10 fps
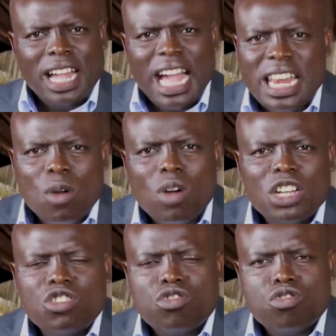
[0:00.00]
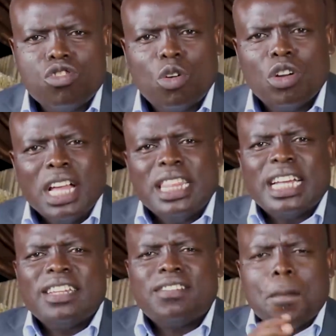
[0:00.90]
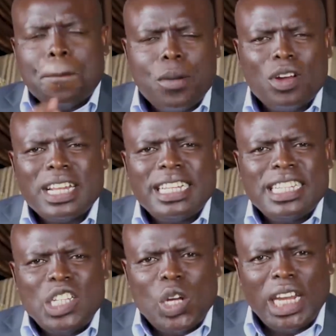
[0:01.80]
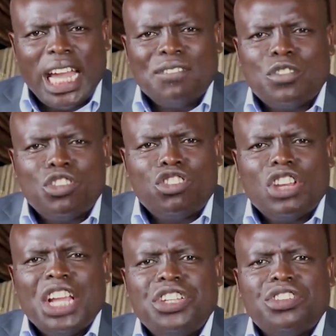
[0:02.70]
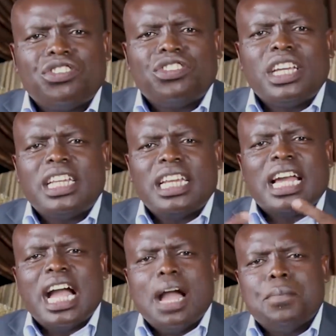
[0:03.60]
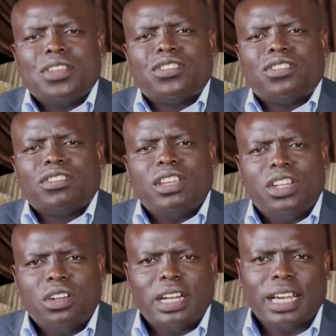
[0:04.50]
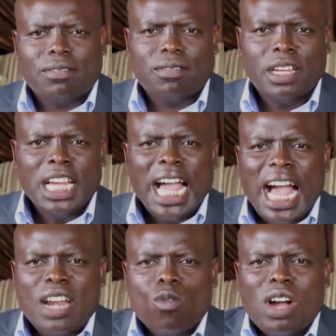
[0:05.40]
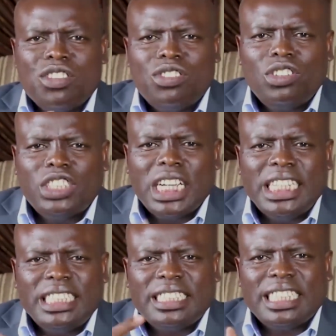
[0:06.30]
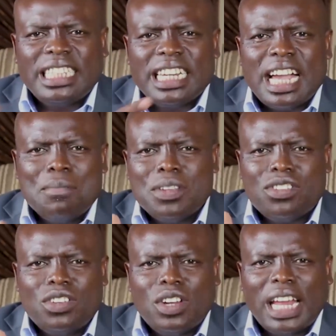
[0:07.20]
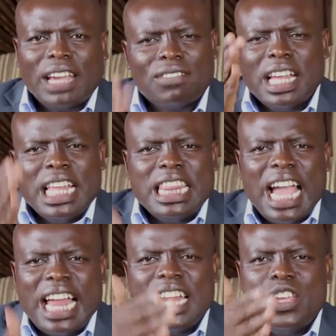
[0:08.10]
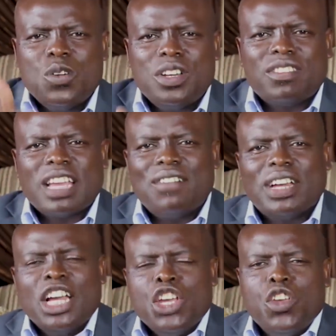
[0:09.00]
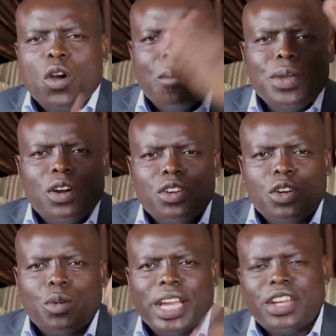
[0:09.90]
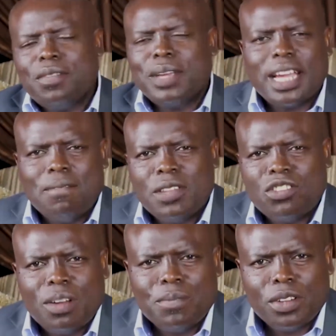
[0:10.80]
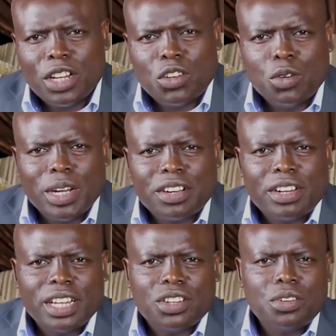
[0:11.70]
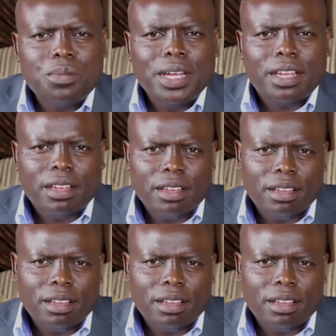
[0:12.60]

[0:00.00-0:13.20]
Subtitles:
And I want you to know that it's important in your life to change certain habits in your life. And once you change certain habits in your life, then you discover you'll be on your way to become the champion that you were created to be.